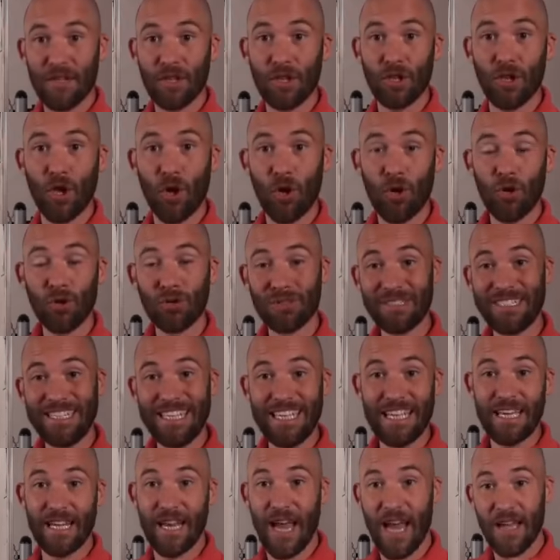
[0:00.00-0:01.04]
the local
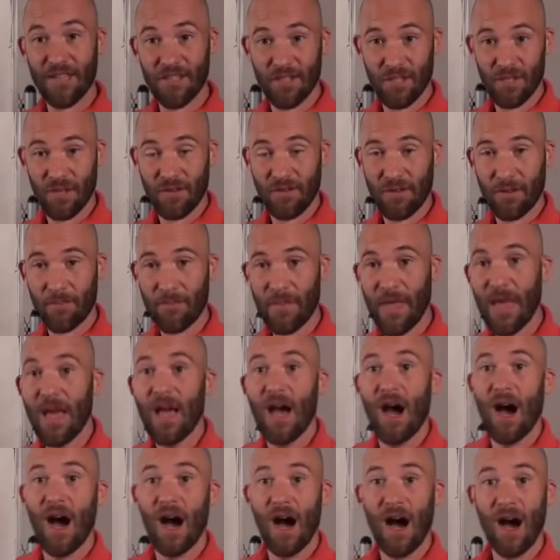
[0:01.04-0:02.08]
DNS server.
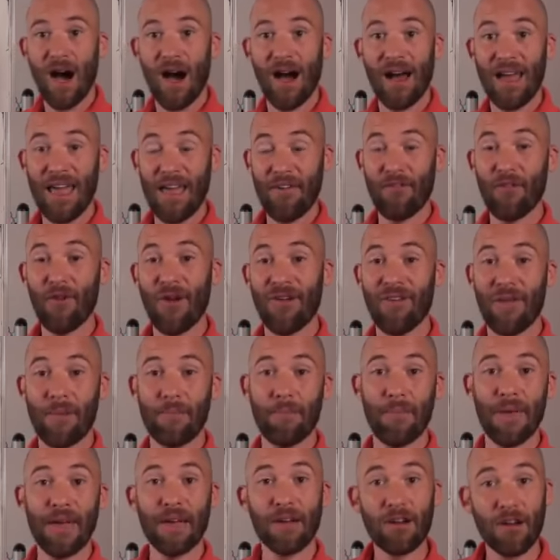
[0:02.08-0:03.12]
If you have a
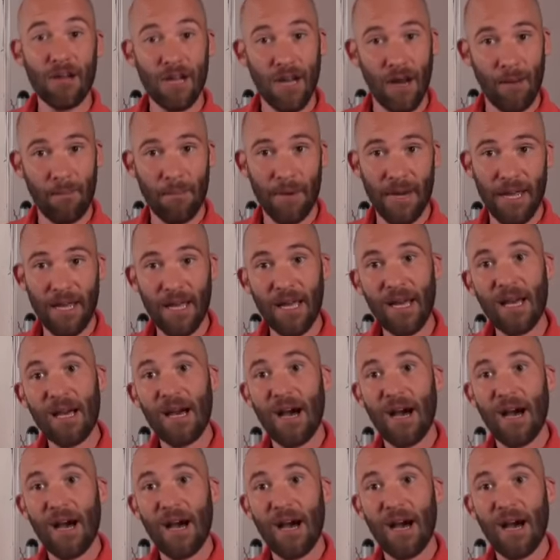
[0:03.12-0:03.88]
bigger company,